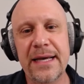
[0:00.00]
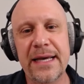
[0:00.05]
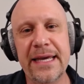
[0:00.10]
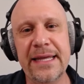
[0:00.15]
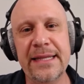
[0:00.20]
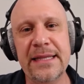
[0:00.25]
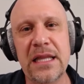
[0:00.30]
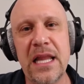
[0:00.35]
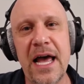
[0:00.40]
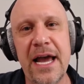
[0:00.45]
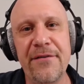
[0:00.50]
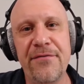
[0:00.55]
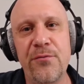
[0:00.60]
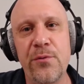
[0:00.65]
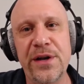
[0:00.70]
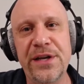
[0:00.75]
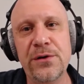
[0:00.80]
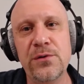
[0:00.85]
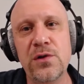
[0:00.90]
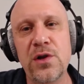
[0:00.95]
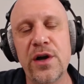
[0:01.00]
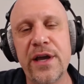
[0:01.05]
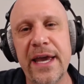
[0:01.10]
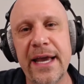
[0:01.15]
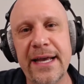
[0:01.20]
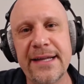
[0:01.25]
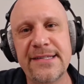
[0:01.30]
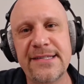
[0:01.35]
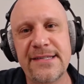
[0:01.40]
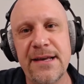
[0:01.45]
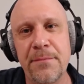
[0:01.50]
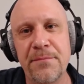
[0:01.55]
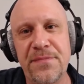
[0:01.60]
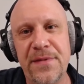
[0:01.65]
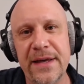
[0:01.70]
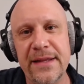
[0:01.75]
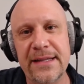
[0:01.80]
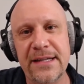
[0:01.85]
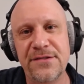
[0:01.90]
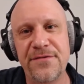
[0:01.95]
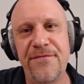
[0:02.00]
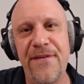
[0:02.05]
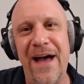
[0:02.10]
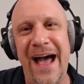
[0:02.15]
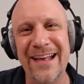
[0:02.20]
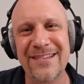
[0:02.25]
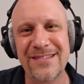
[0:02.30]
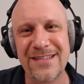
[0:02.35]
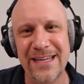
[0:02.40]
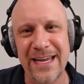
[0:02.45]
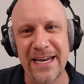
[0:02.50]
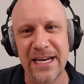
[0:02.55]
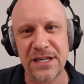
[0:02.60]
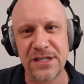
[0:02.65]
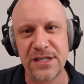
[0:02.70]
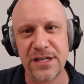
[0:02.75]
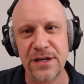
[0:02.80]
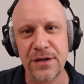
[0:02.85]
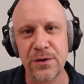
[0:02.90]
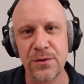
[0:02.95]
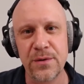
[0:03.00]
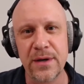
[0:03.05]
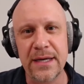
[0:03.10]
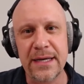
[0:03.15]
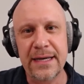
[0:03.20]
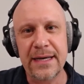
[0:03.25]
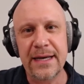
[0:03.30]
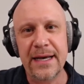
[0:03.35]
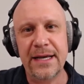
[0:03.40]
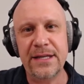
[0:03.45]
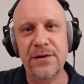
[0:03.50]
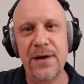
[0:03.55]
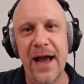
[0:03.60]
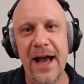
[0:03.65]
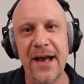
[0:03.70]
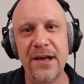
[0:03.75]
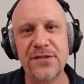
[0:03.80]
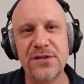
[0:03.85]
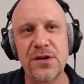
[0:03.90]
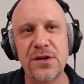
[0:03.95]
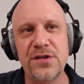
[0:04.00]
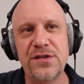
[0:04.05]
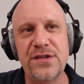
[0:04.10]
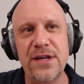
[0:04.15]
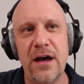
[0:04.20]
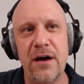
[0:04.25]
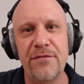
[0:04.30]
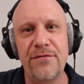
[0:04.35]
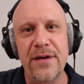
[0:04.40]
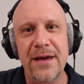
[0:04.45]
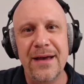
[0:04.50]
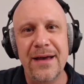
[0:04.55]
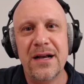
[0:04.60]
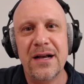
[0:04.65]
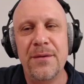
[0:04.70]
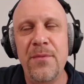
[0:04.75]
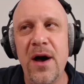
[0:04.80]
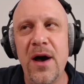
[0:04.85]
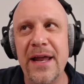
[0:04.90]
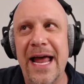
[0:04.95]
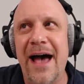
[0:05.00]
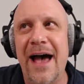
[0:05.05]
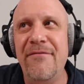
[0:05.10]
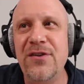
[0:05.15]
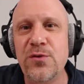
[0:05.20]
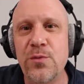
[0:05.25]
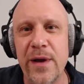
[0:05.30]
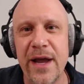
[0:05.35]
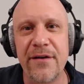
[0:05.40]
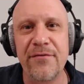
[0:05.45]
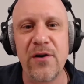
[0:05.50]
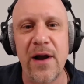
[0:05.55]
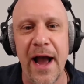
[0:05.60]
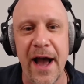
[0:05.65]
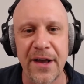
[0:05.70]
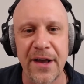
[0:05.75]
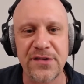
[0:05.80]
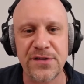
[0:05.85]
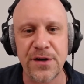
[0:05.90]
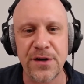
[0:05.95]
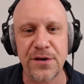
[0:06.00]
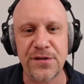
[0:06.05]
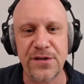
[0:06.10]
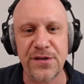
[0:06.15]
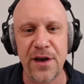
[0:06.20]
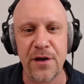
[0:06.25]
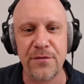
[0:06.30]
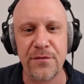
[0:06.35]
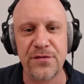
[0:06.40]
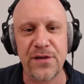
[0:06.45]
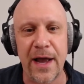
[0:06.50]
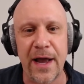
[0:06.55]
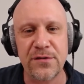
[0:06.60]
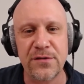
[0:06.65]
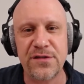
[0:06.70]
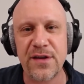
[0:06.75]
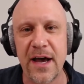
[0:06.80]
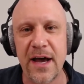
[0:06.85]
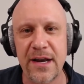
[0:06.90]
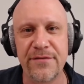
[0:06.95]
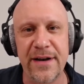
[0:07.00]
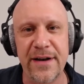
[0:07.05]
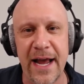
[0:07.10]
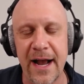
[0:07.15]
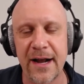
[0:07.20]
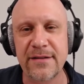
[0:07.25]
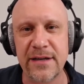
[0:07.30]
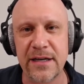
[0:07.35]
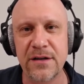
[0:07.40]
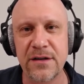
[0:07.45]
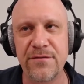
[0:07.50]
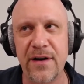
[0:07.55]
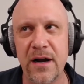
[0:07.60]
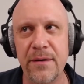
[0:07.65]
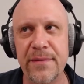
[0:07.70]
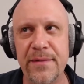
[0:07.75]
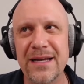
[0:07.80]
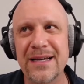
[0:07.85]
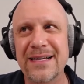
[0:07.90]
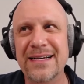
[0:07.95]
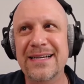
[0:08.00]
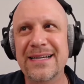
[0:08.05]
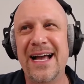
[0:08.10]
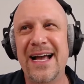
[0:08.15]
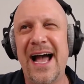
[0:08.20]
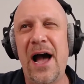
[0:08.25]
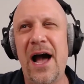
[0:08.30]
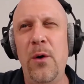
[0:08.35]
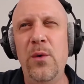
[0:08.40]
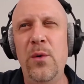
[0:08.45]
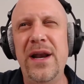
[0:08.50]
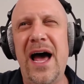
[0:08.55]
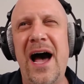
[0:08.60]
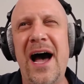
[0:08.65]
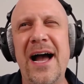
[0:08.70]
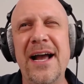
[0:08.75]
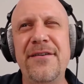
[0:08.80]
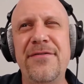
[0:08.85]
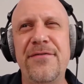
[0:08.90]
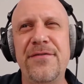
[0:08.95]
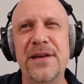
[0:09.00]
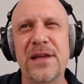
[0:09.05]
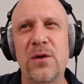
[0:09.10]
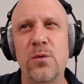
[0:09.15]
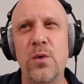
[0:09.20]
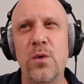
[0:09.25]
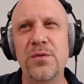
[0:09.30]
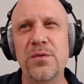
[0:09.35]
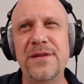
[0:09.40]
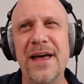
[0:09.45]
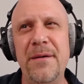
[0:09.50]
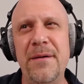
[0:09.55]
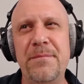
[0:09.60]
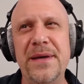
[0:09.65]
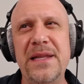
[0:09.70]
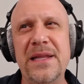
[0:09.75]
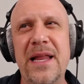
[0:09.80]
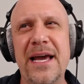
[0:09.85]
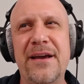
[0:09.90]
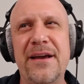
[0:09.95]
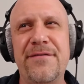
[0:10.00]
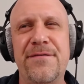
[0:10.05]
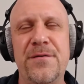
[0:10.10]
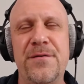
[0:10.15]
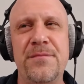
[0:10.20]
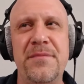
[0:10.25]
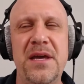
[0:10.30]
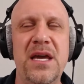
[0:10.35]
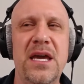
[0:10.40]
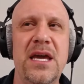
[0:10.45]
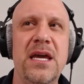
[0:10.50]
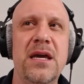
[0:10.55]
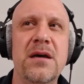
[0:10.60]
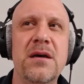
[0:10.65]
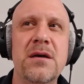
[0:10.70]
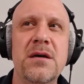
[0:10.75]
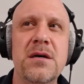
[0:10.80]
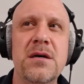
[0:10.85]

In life, when you're looking at something that's fascinating to you, and you ask yourself, come on, haven't we ever asked ourselves outside of an acting environment, how would I feel? What would that be like for me?